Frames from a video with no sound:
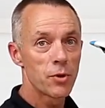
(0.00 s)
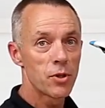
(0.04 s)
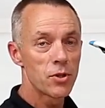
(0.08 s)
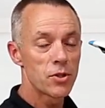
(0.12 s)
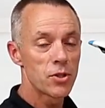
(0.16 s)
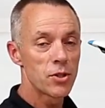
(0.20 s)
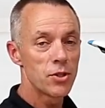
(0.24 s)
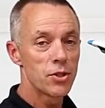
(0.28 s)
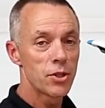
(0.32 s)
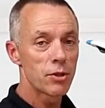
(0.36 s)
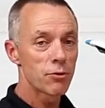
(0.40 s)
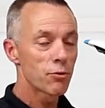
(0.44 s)
but
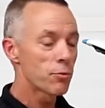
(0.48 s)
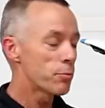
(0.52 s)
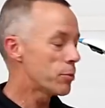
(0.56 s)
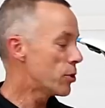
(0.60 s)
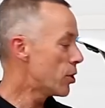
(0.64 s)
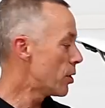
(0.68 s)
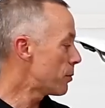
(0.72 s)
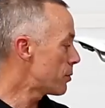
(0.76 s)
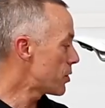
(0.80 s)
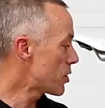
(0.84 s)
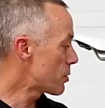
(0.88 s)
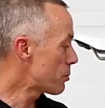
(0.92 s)
as a general
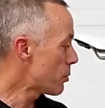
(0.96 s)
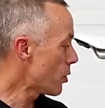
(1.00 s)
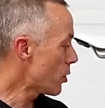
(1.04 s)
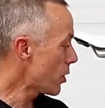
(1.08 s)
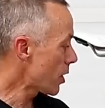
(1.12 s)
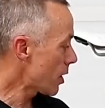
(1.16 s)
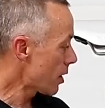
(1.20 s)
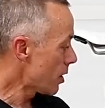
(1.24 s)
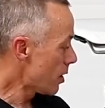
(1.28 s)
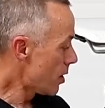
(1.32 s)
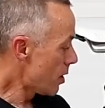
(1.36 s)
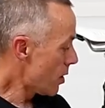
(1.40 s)
purpose
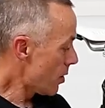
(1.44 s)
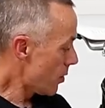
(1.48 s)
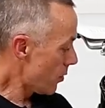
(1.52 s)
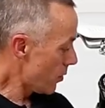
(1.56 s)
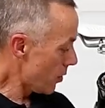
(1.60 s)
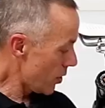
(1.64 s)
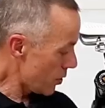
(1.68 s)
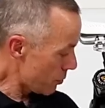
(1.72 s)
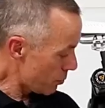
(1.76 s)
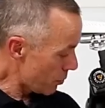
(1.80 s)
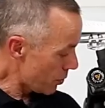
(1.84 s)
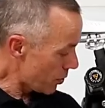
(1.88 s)
bike,
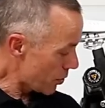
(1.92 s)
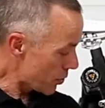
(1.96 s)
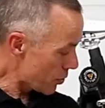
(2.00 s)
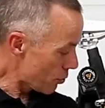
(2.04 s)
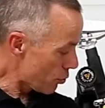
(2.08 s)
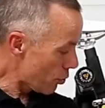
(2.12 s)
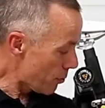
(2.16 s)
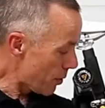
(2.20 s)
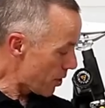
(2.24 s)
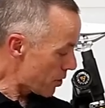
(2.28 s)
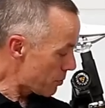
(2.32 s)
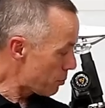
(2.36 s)
these wheels
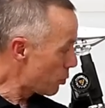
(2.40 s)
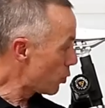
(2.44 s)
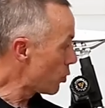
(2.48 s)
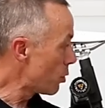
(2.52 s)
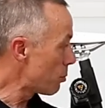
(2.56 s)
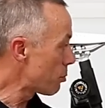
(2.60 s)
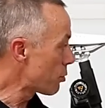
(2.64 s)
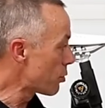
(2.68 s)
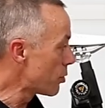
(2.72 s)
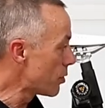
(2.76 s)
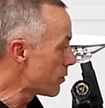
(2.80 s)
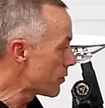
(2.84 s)
are almost
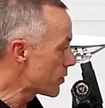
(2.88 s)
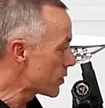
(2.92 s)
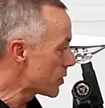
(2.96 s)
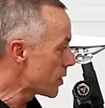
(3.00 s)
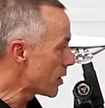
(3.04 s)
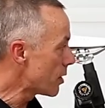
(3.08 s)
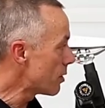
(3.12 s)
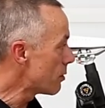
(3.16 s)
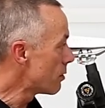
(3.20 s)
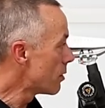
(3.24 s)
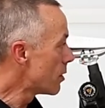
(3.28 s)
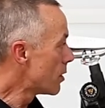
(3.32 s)
bulletproof,
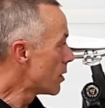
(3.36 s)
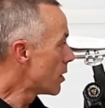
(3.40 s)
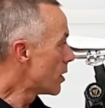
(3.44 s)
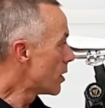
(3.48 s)
so